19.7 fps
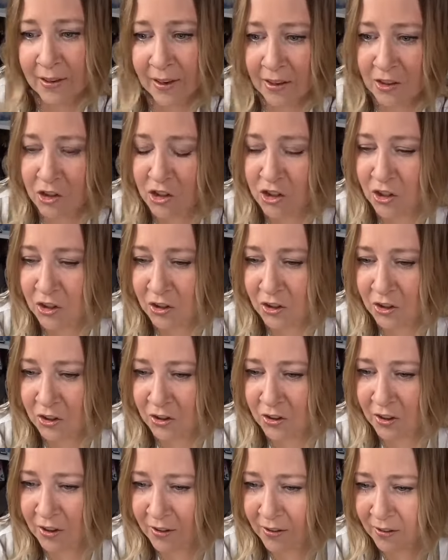
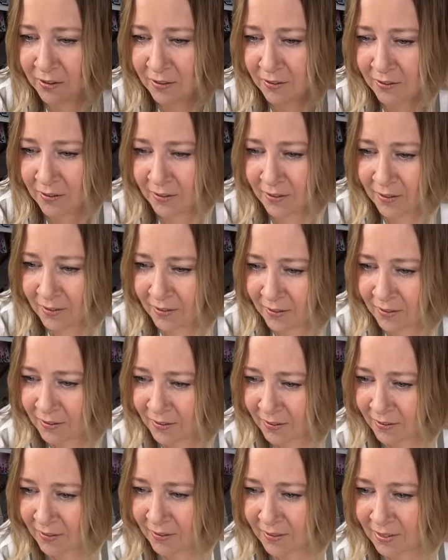Textured.
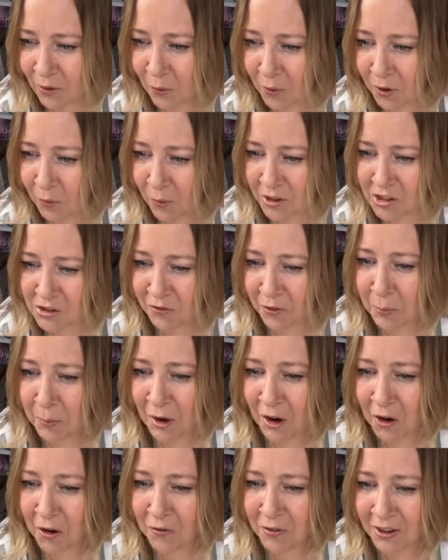Lori watching from
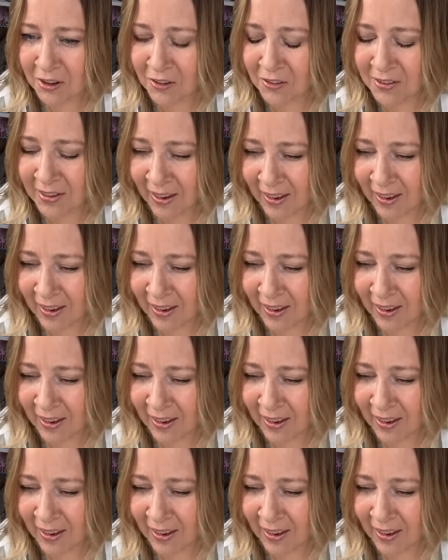Kerrville.